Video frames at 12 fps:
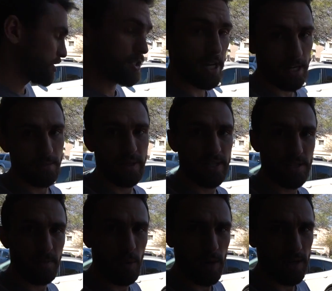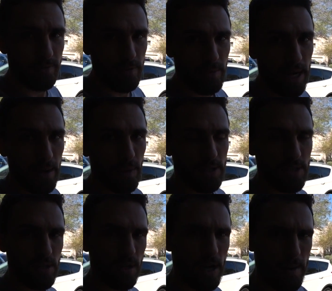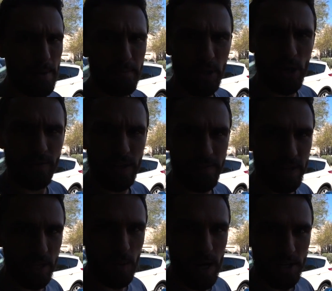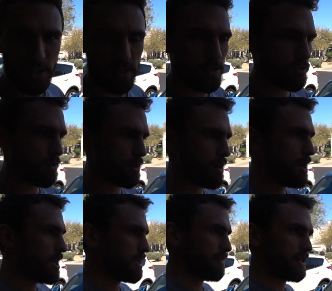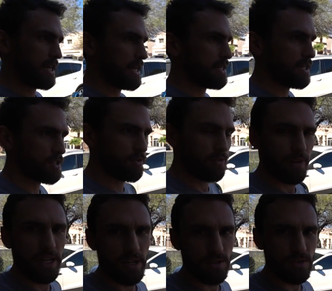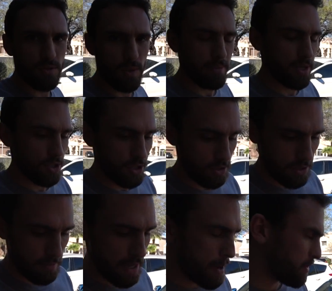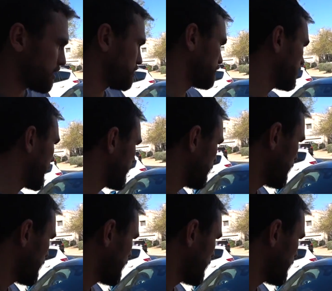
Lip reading: you're not going to be disappointed if you buy one. So comment below if you have any questions or you have any ideas for videos you want me to shoot. I'm happy to do that.